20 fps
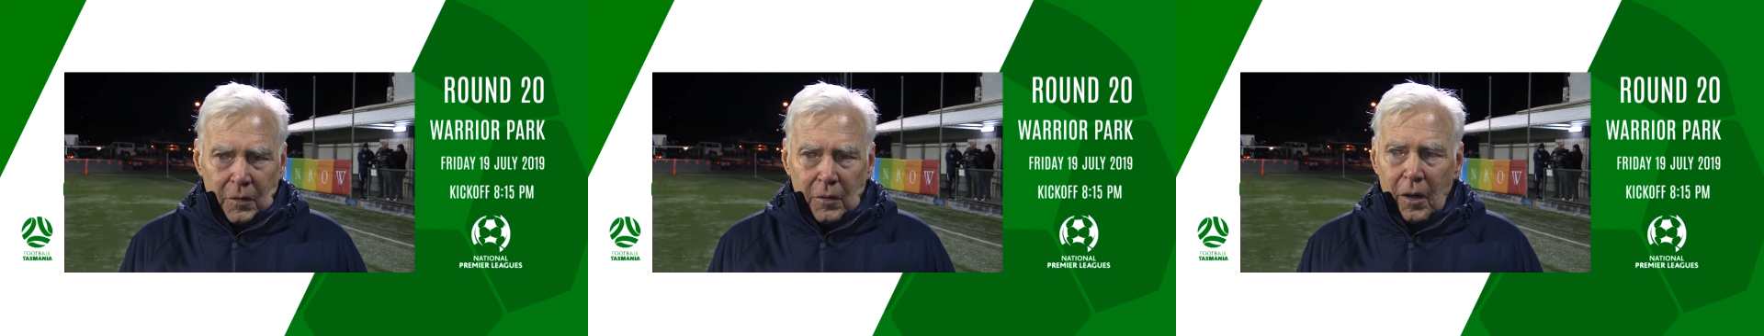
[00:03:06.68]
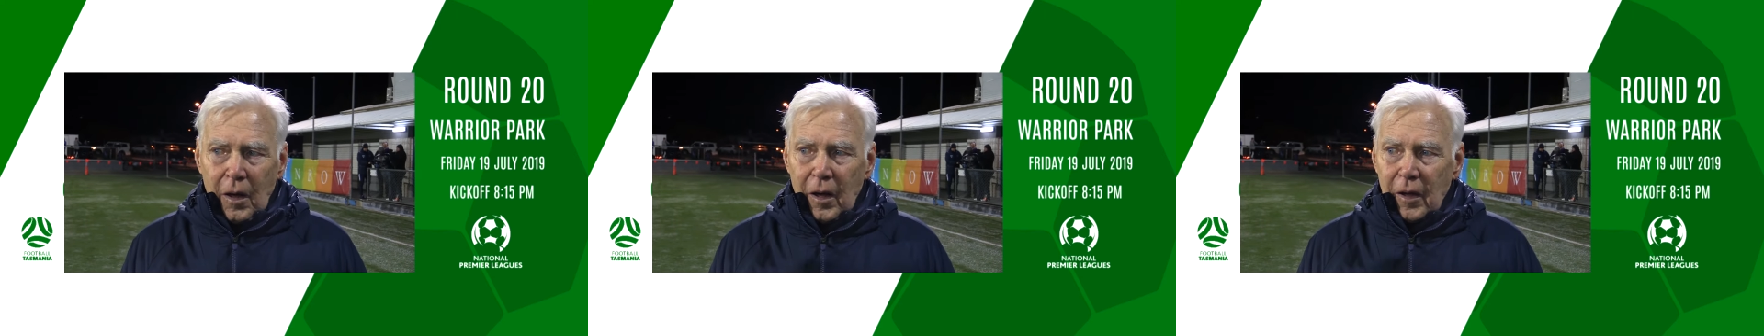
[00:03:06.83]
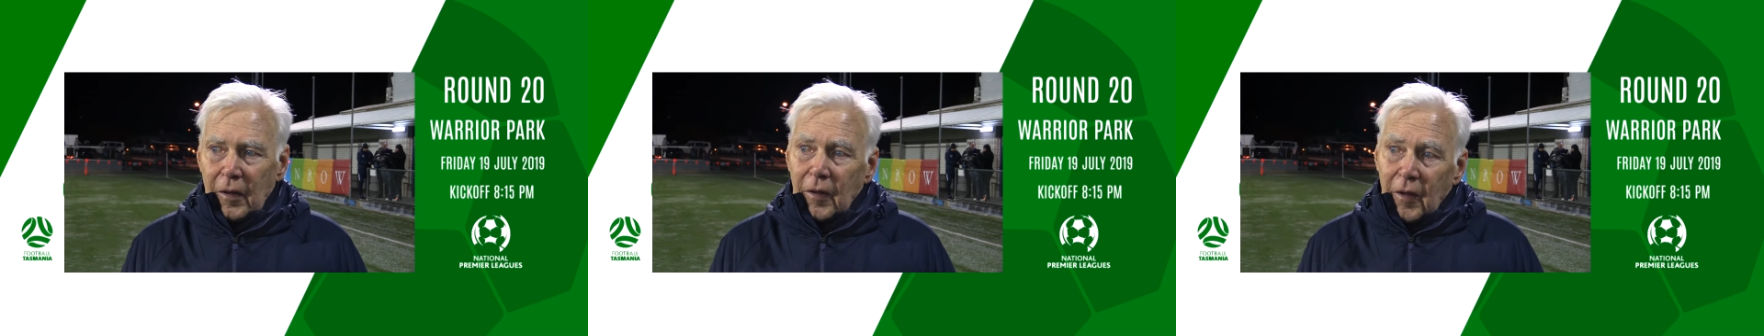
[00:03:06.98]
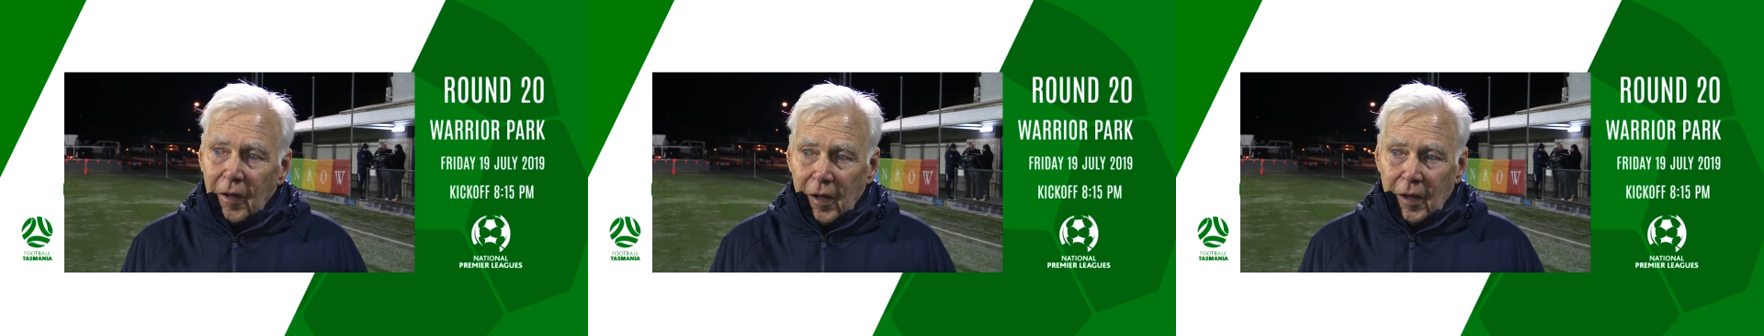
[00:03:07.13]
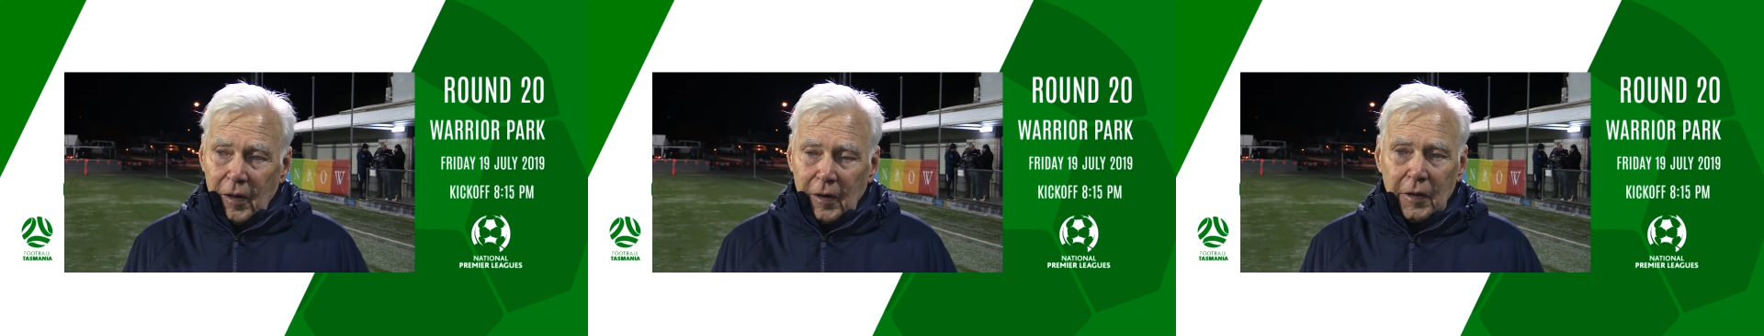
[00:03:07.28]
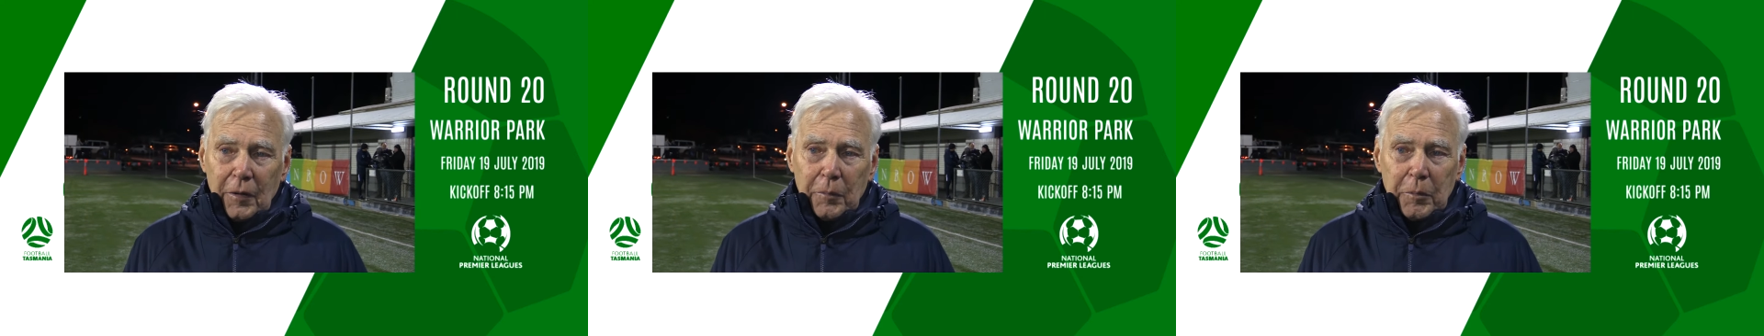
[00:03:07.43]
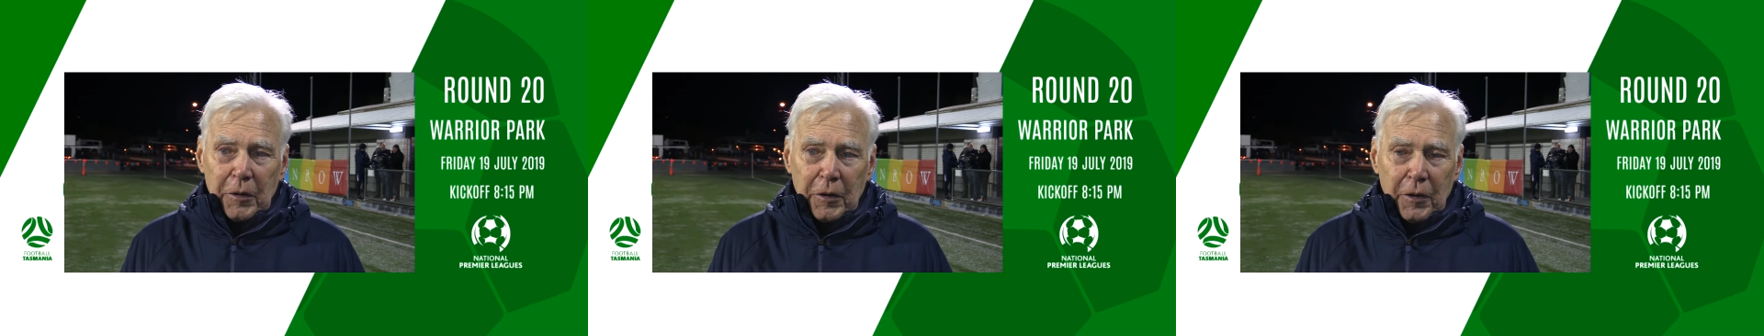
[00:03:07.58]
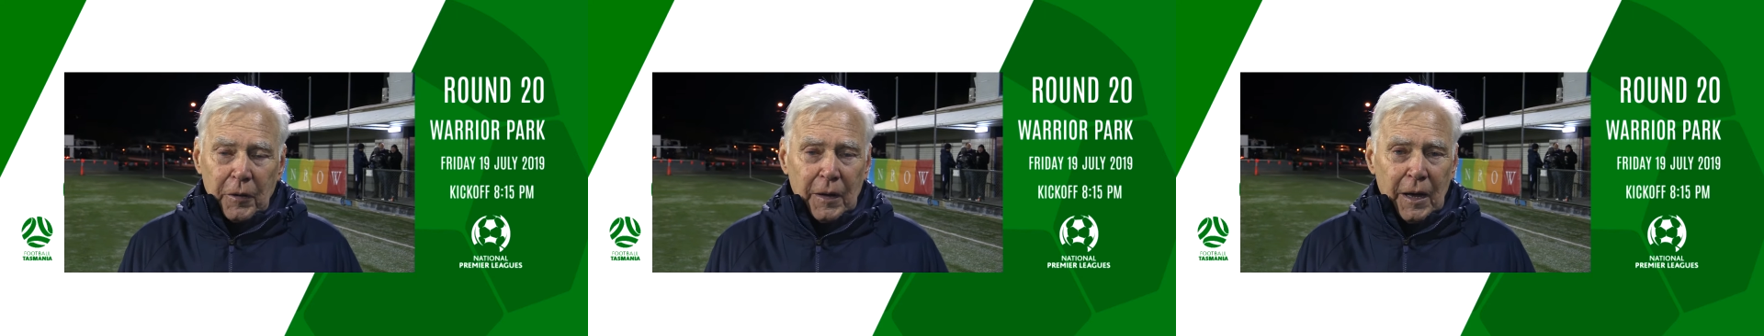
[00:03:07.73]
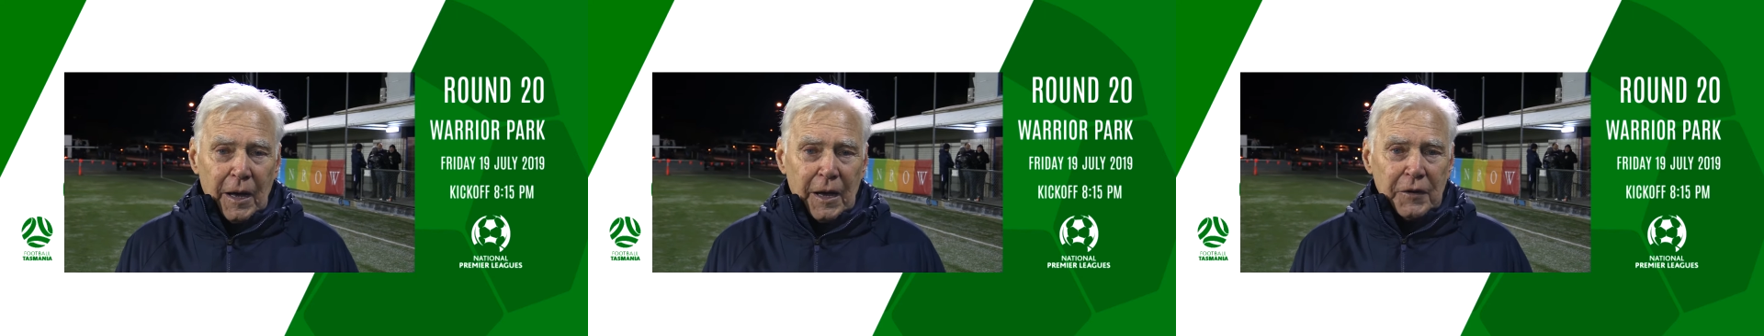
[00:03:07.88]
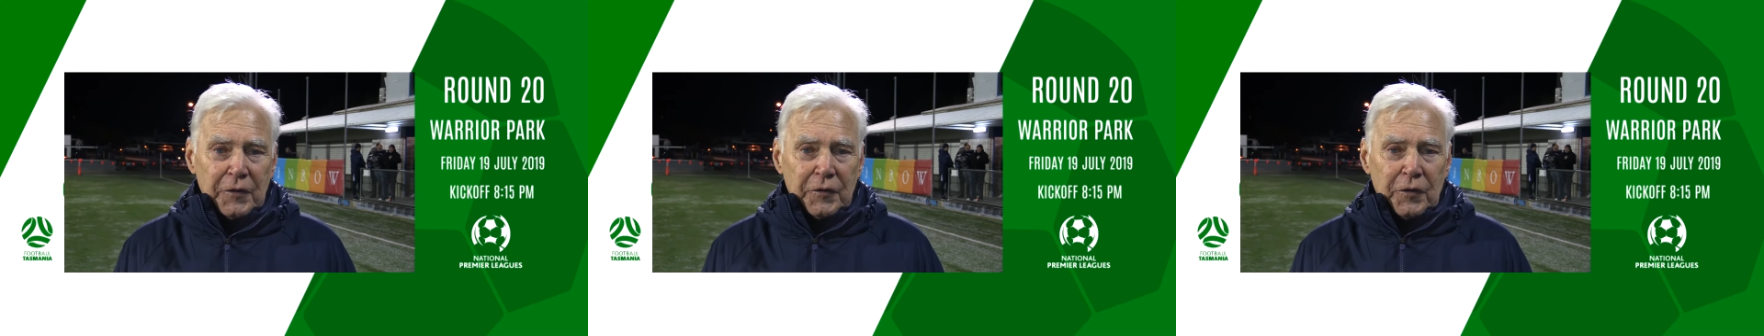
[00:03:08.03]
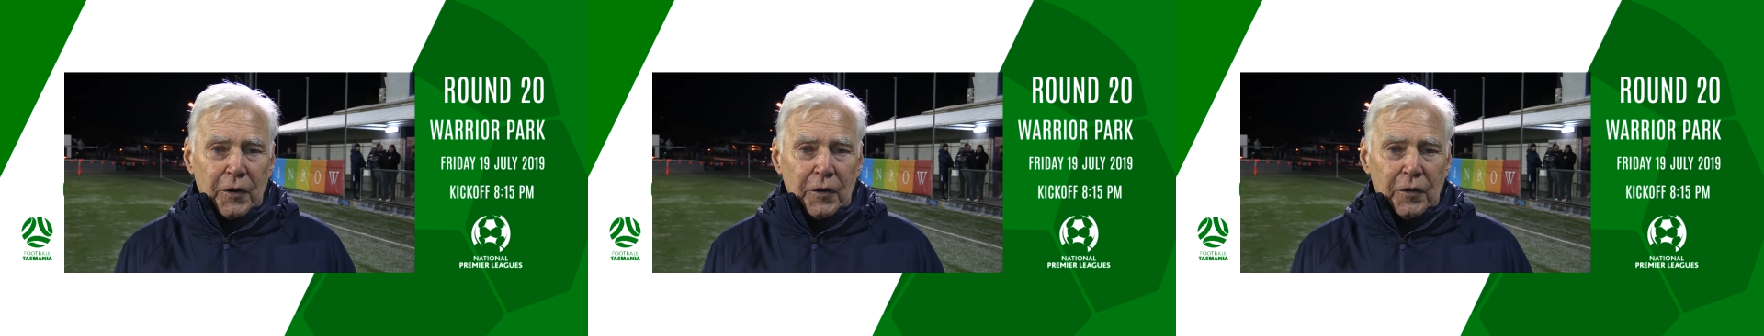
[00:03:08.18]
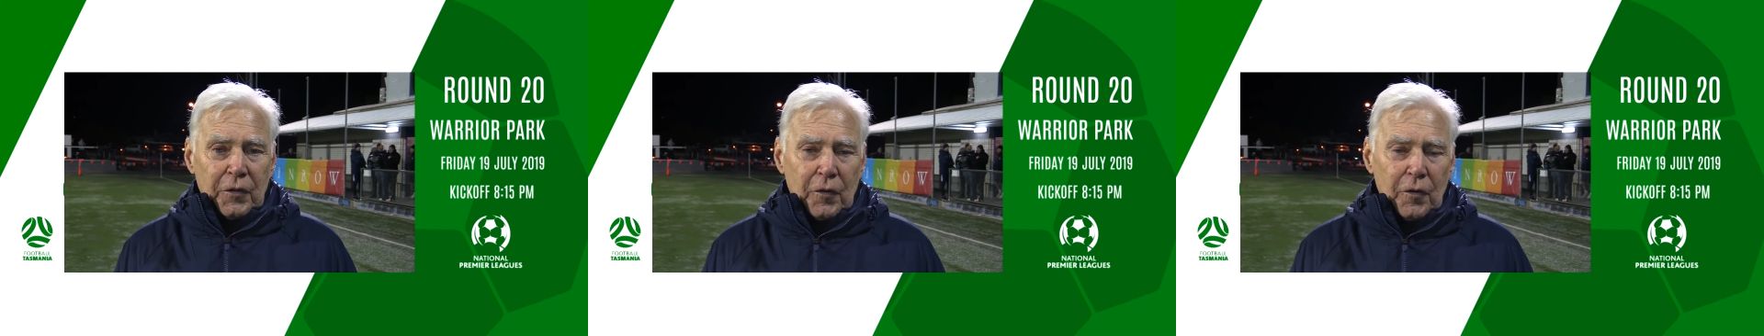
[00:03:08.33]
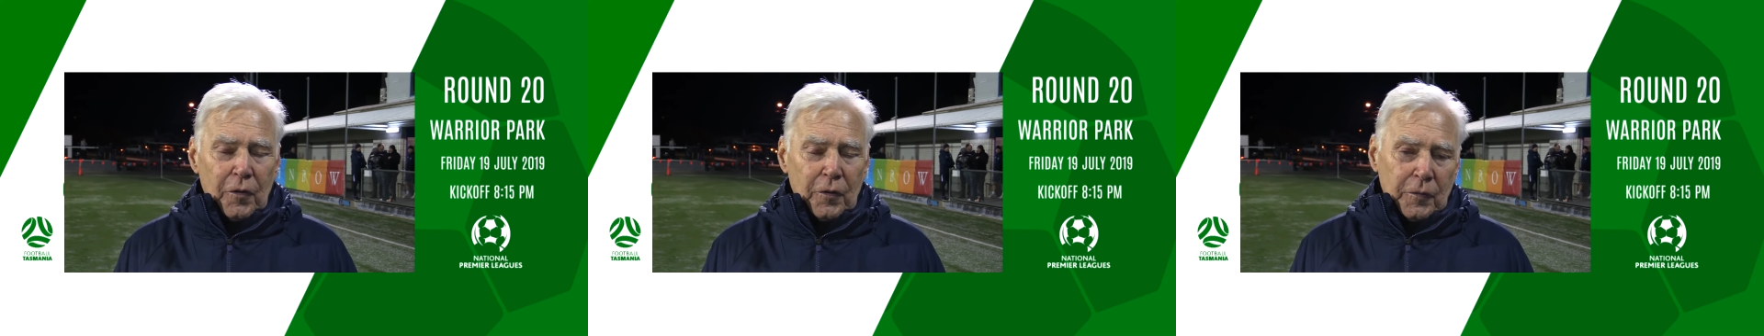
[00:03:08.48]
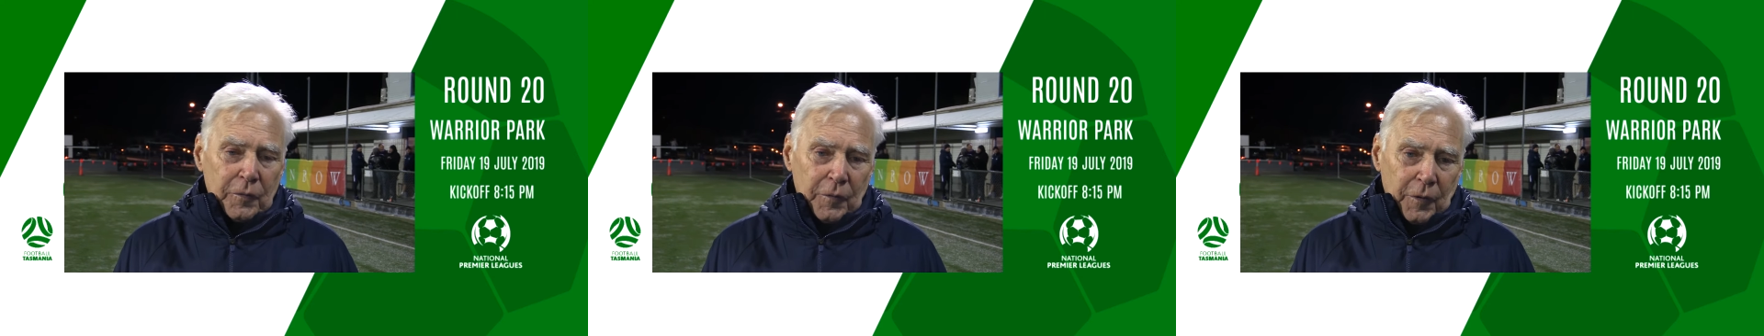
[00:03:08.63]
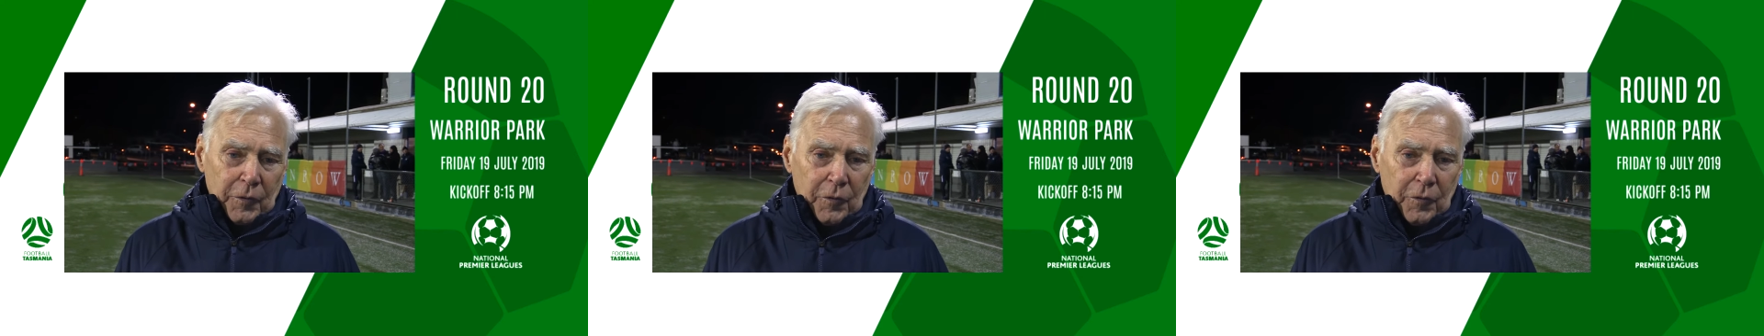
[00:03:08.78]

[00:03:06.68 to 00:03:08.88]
A little bit harsh, I thought.